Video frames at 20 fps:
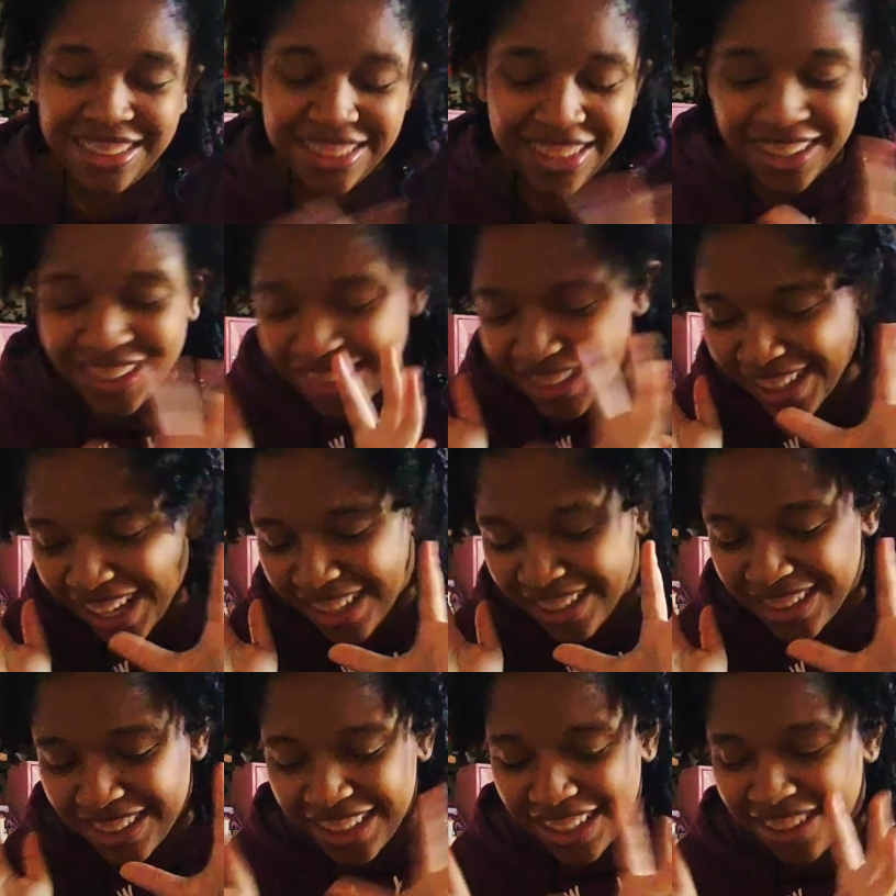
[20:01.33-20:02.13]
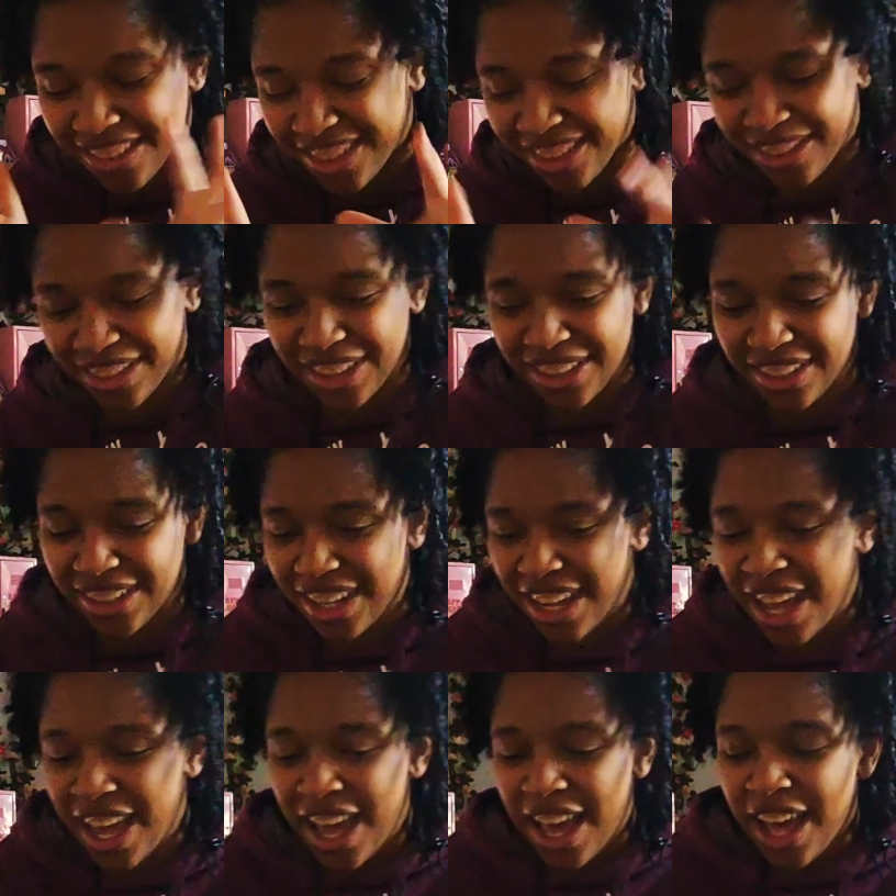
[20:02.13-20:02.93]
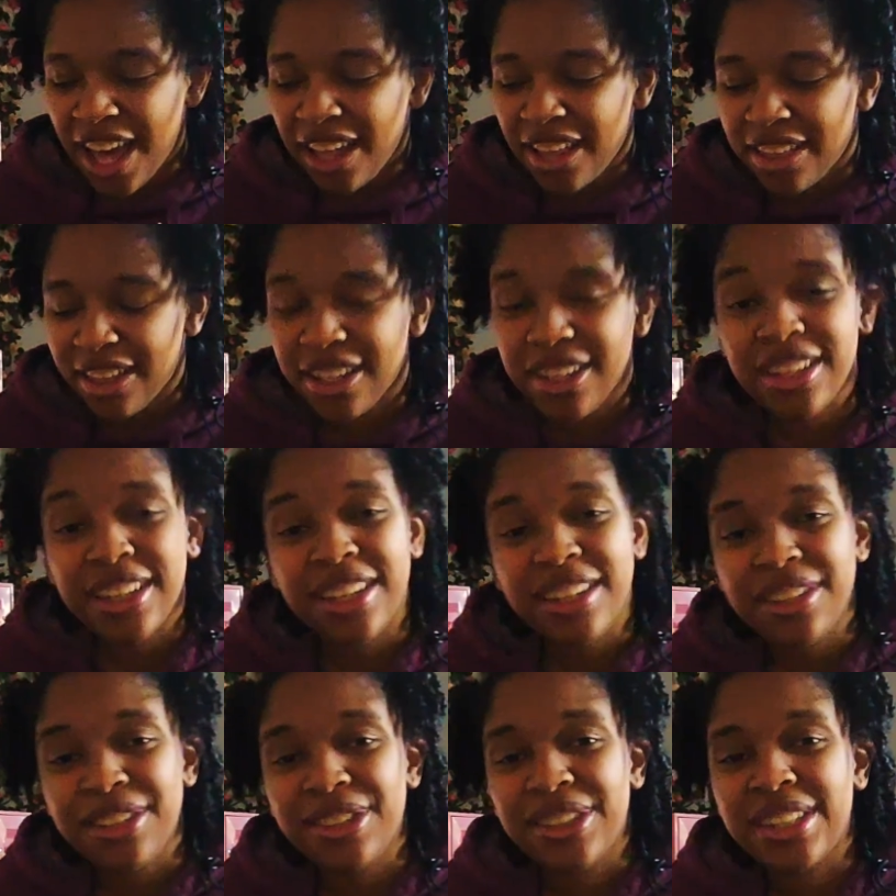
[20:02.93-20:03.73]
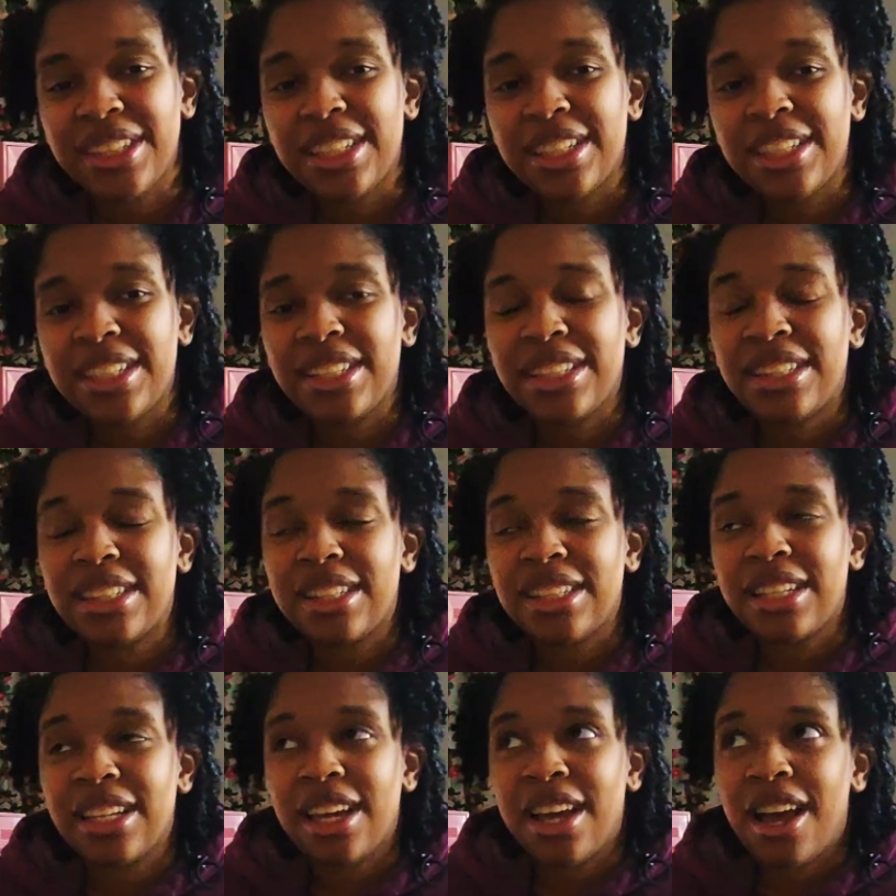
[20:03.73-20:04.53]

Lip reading: it's not the end of the world. The good news is